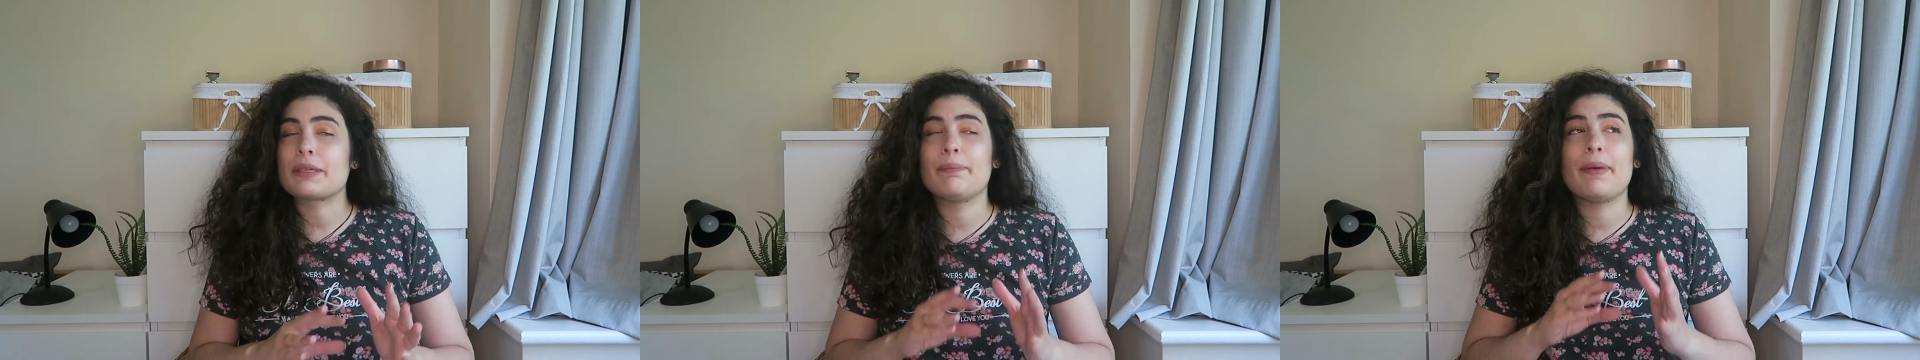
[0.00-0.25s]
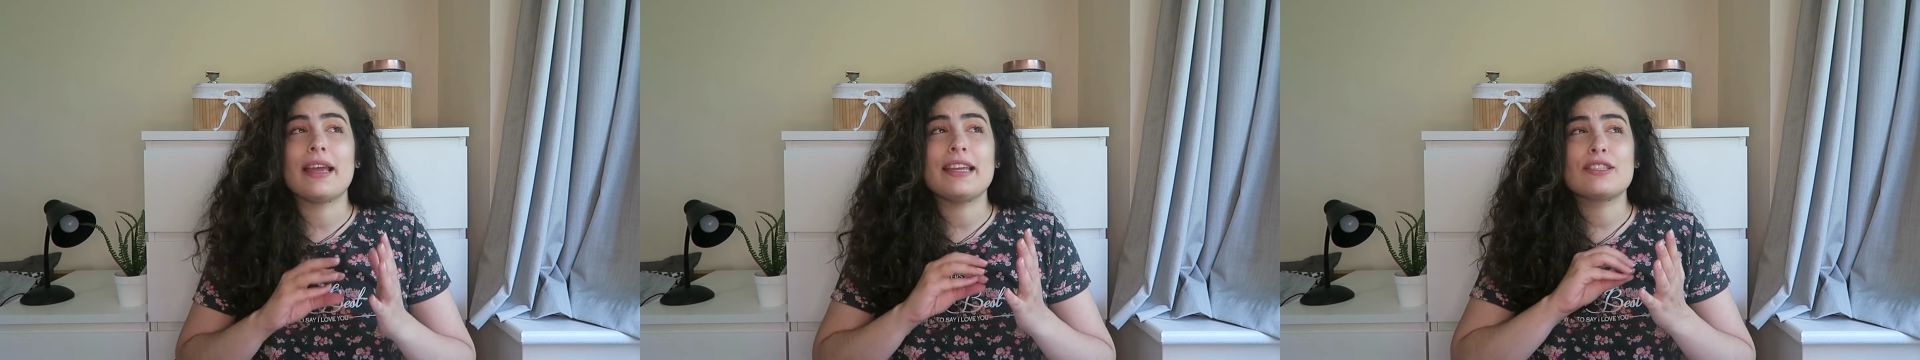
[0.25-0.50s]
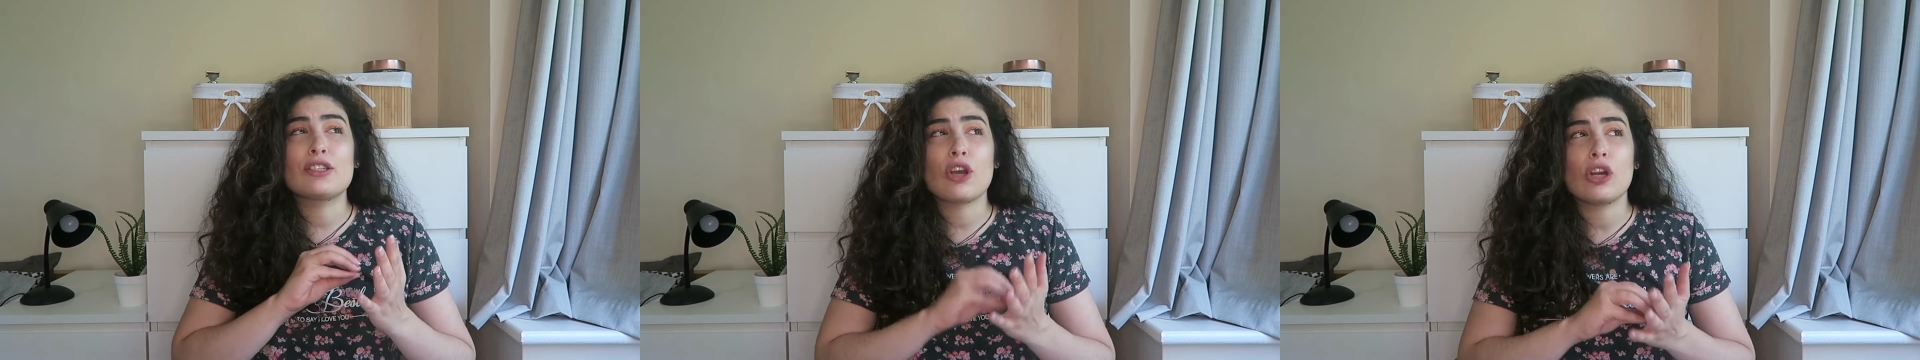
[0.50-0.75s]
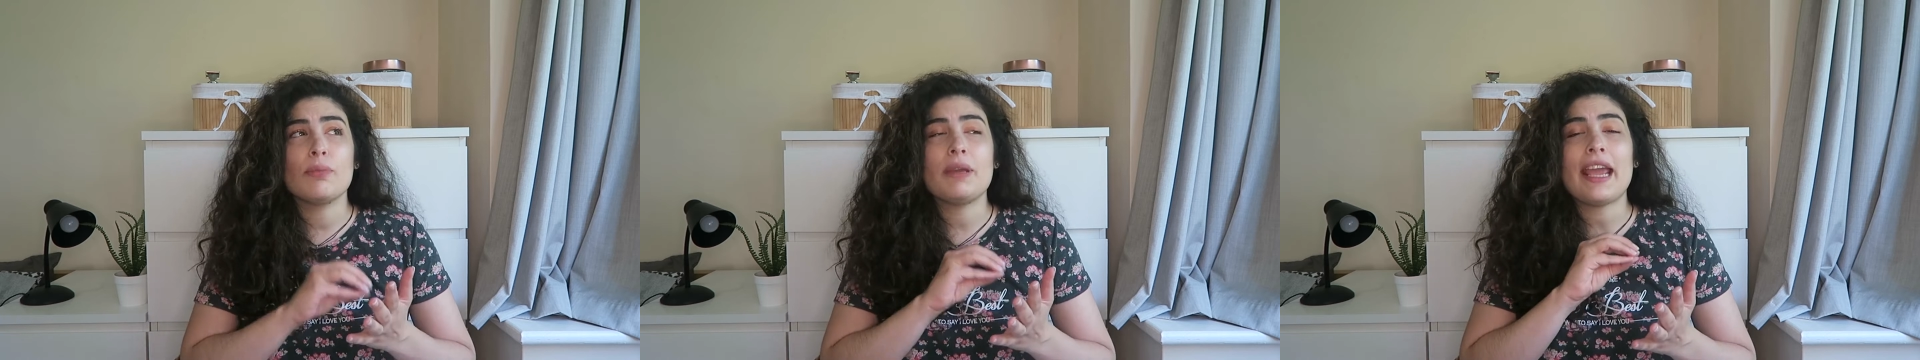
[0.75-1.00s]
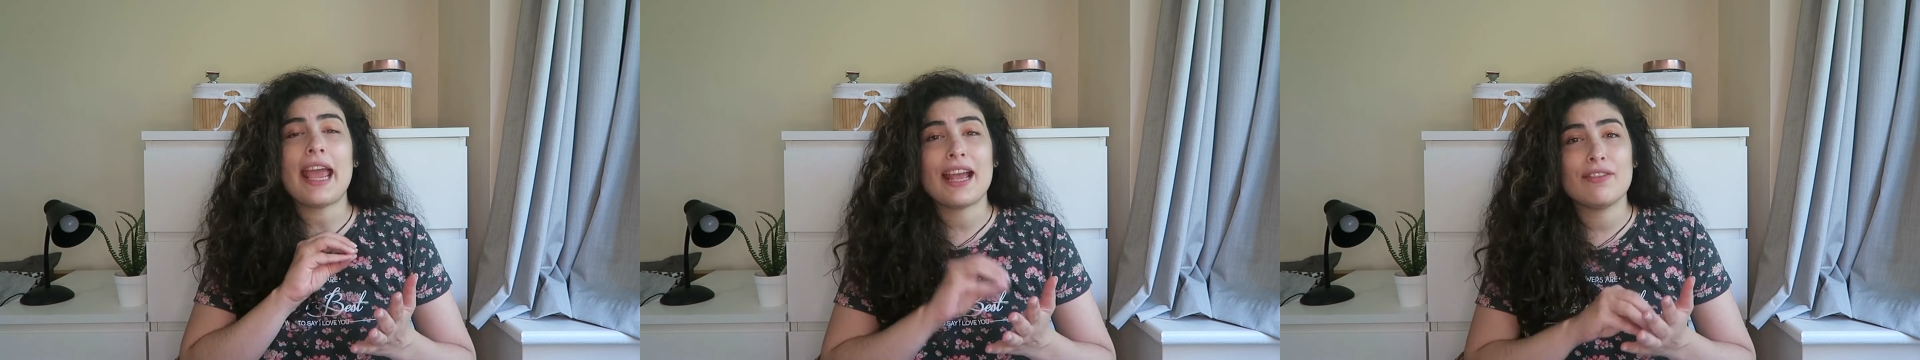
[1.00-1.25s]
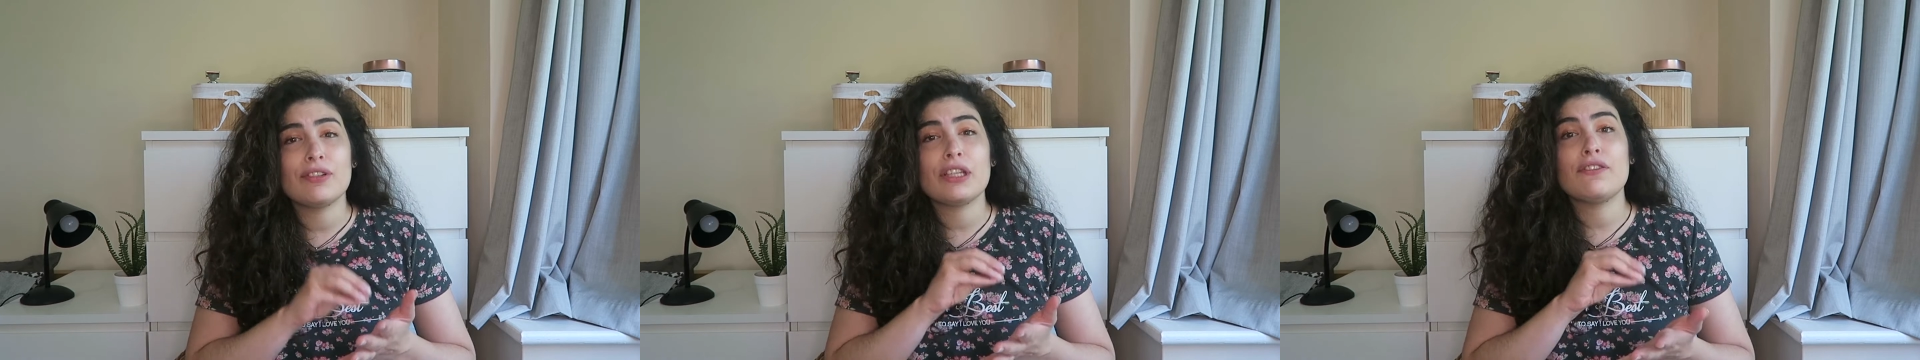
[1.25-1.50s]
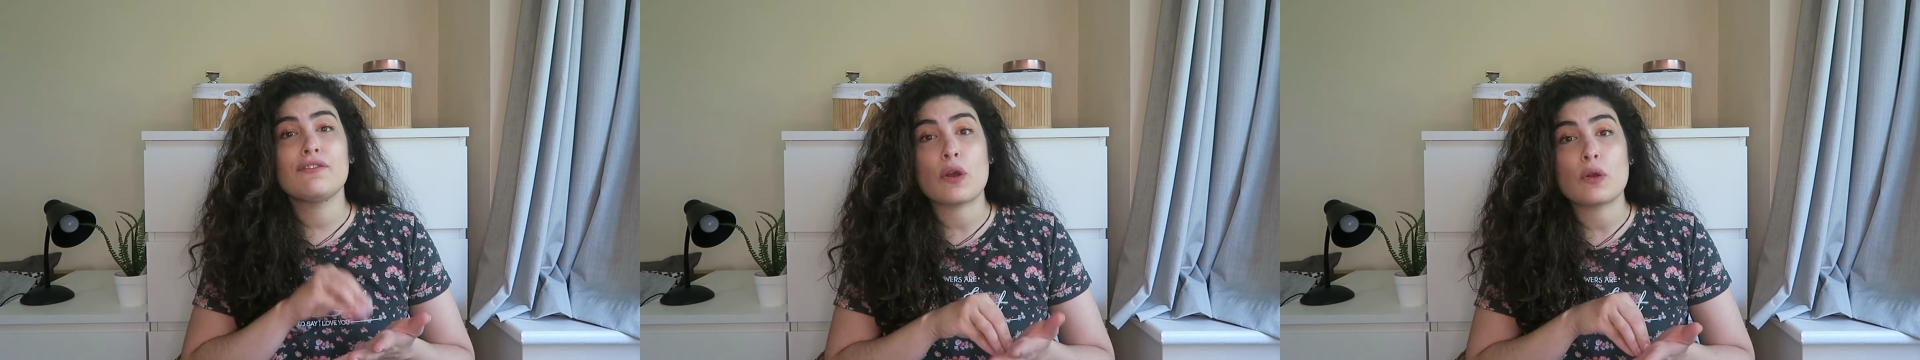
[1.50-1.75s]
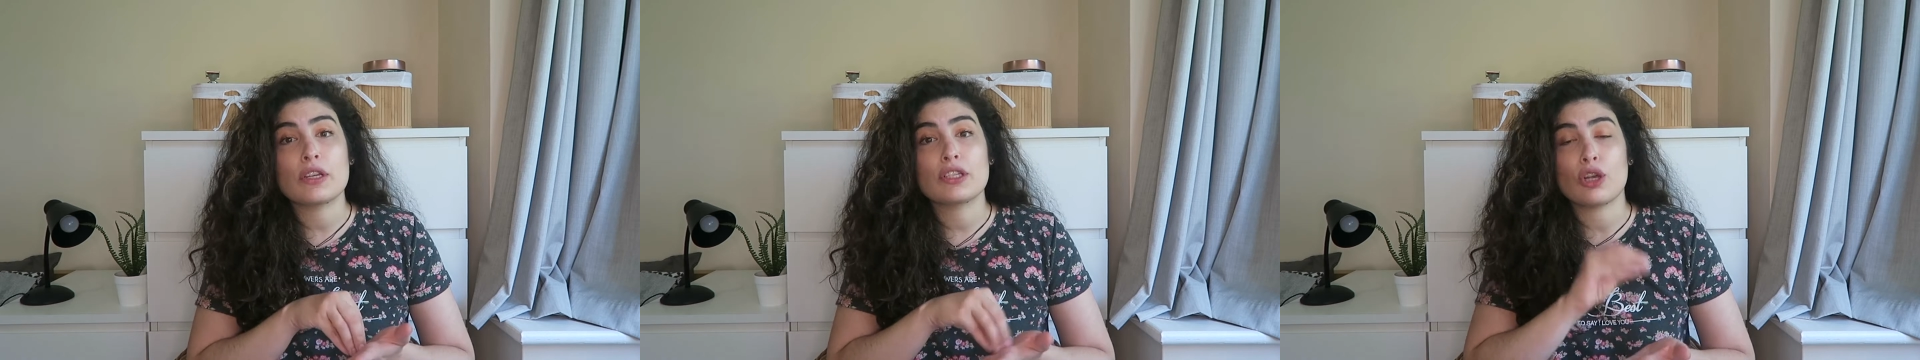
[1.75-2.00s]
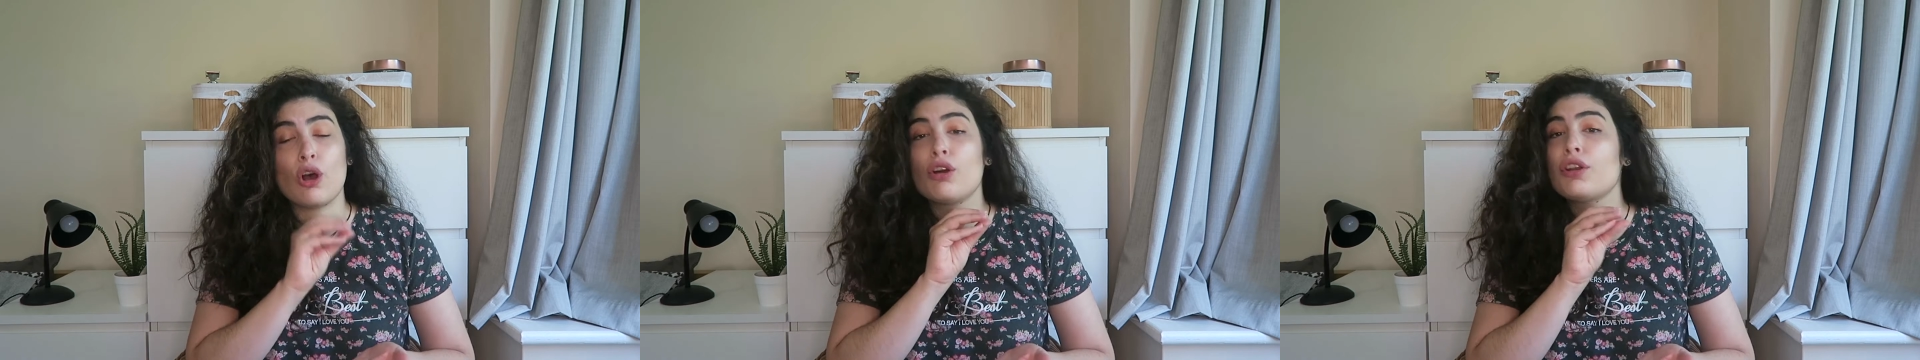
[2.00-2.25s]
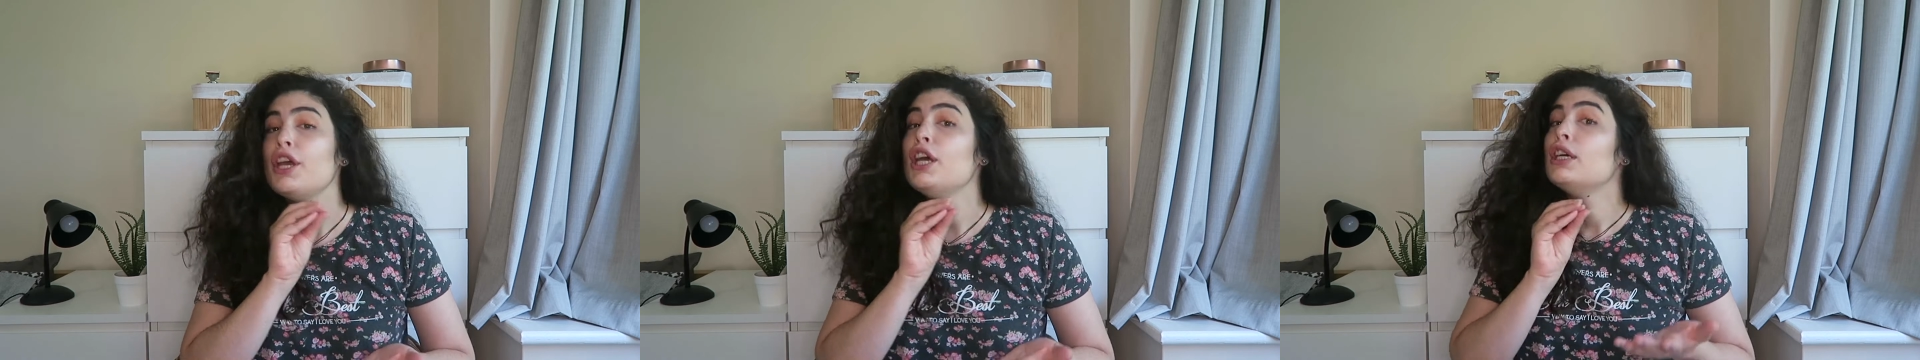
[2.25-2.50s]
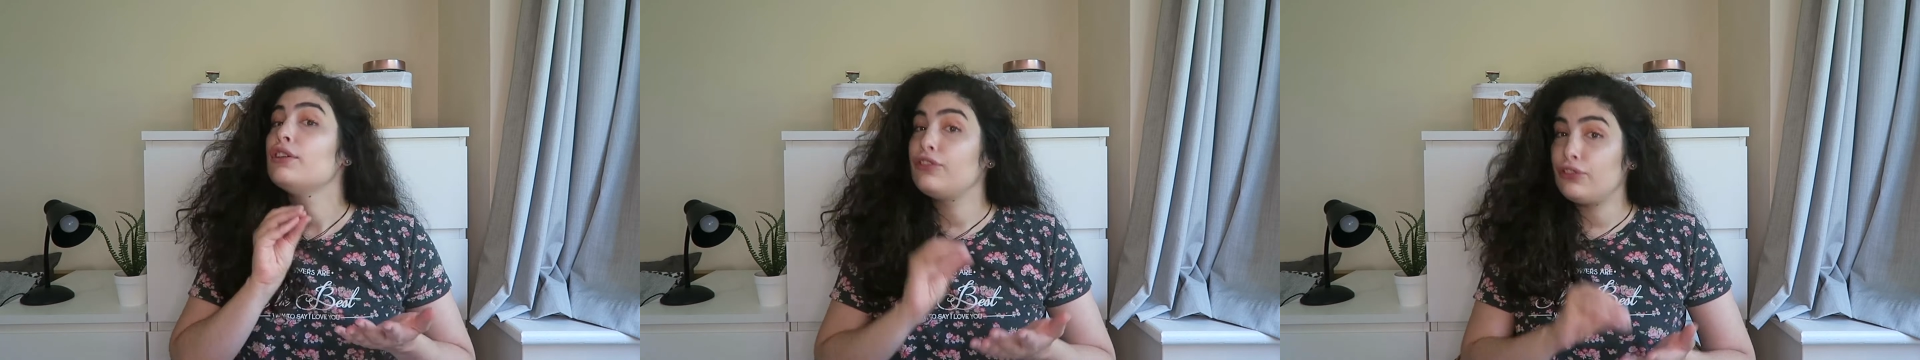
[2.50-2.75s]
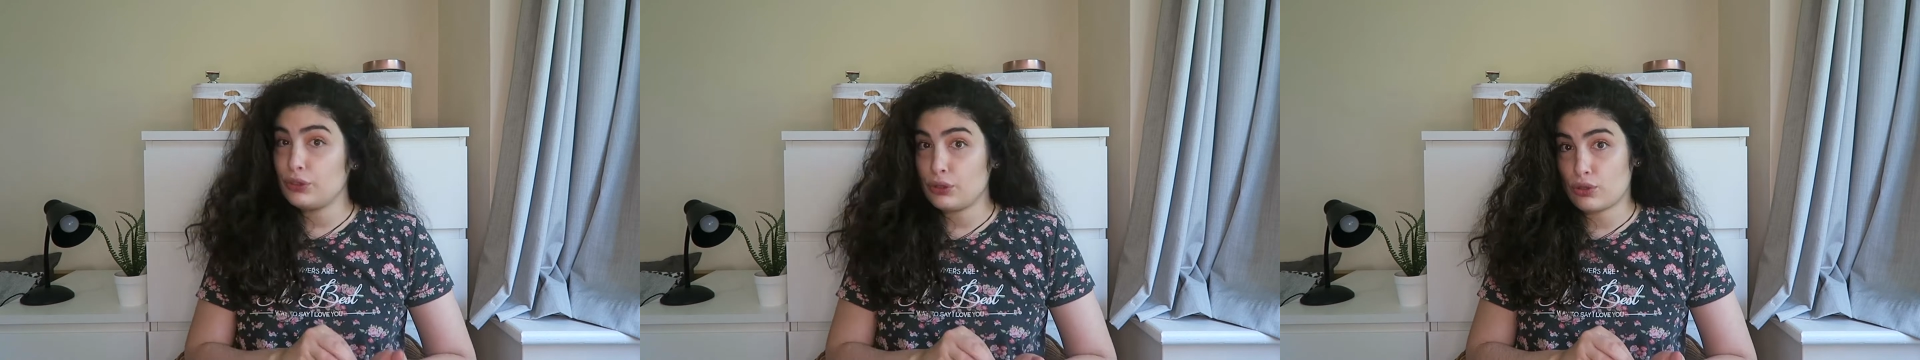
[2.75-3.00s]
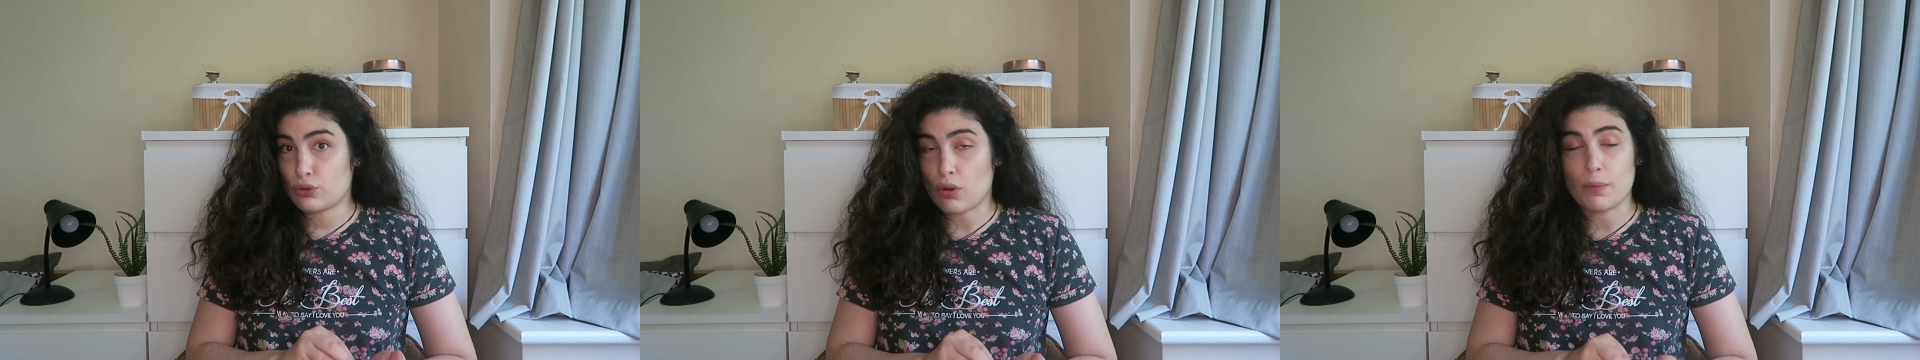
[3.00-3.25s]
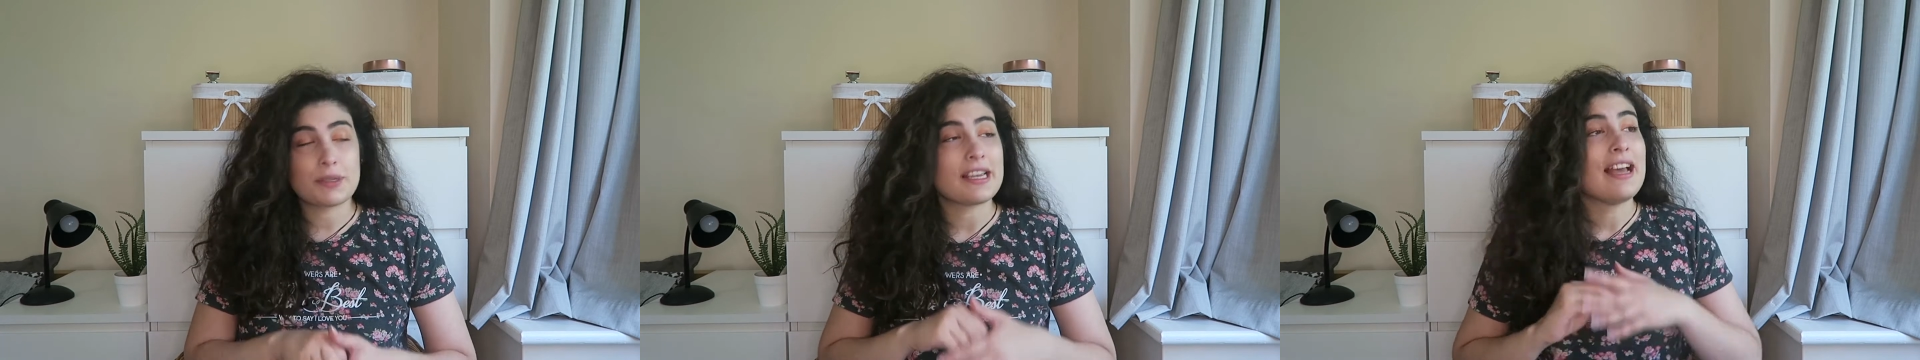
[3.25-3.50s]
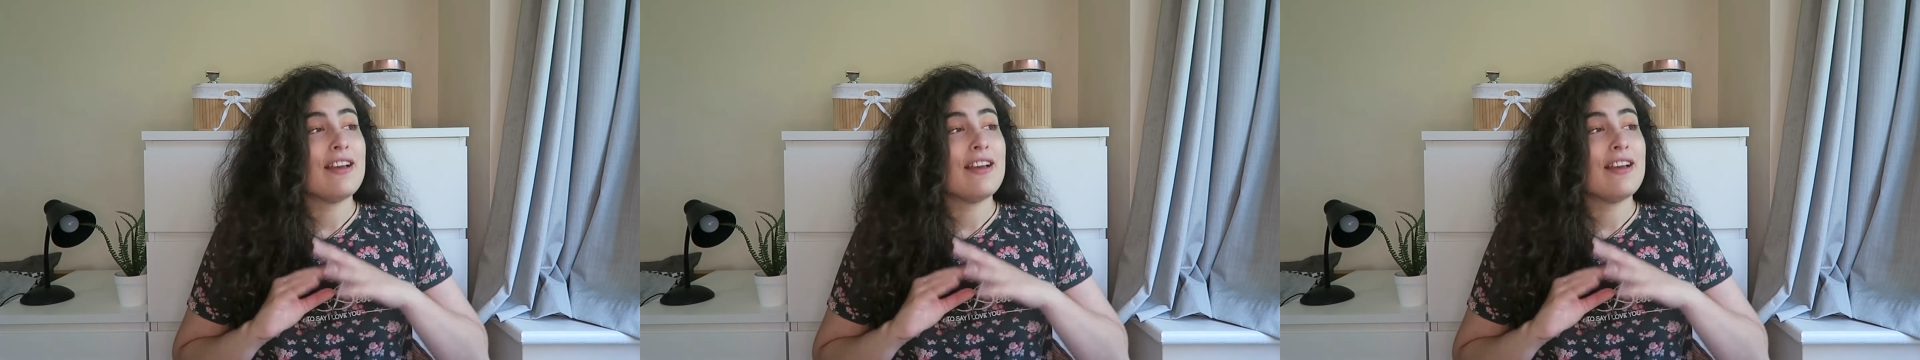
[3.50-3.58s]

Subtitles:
but it's gonna be heavily focused on food swaps.